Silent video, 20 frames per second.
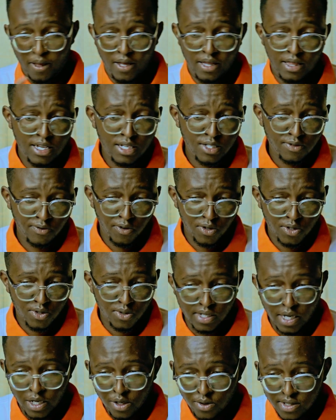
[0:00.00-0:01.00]
In these
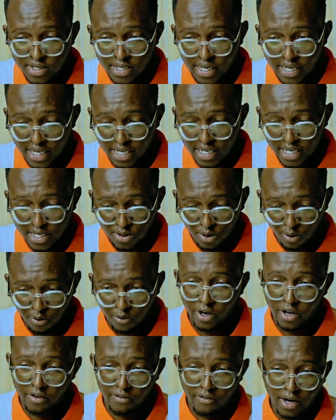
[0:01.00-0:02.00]
photos, I used a radius of
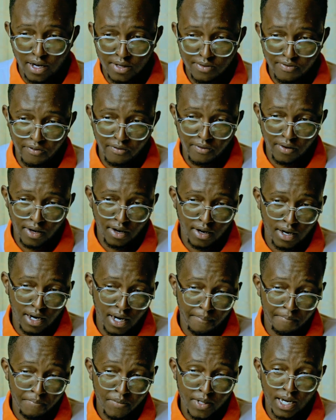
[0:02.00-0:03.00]
5,
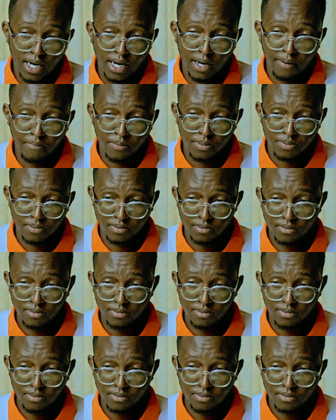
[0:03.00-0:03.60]
um, um,